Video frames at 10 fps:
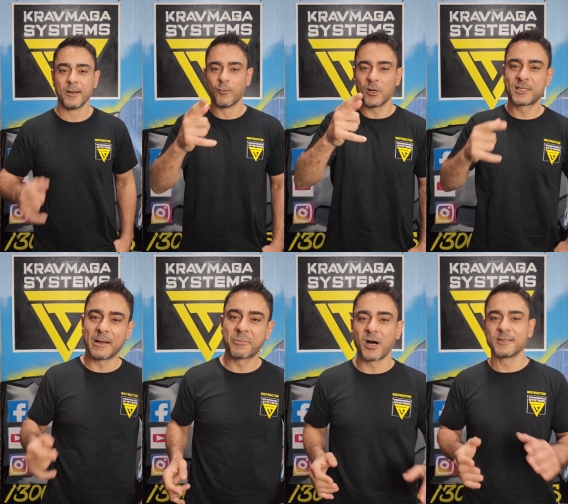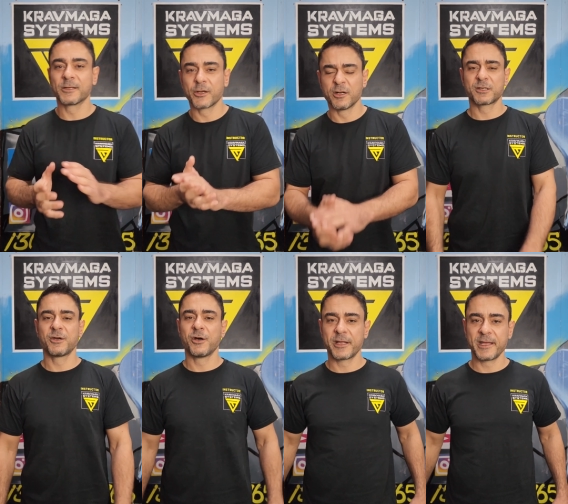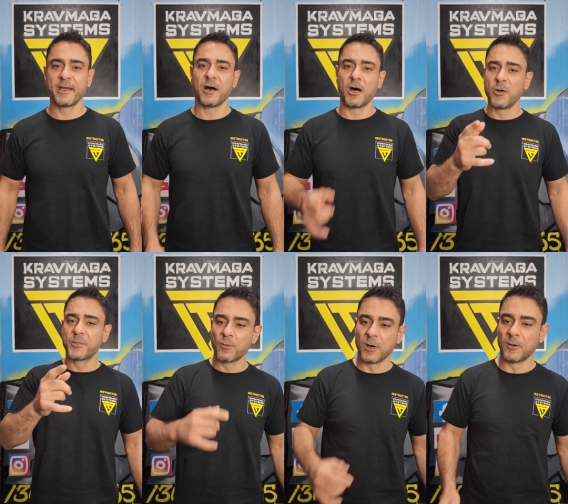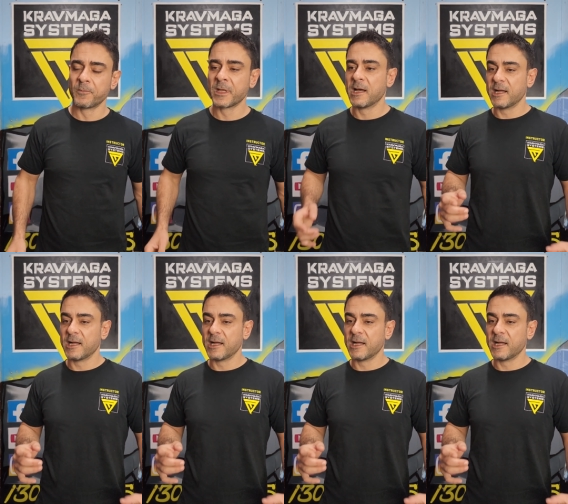What's up guys and girls, Kurt here, I hope you're well.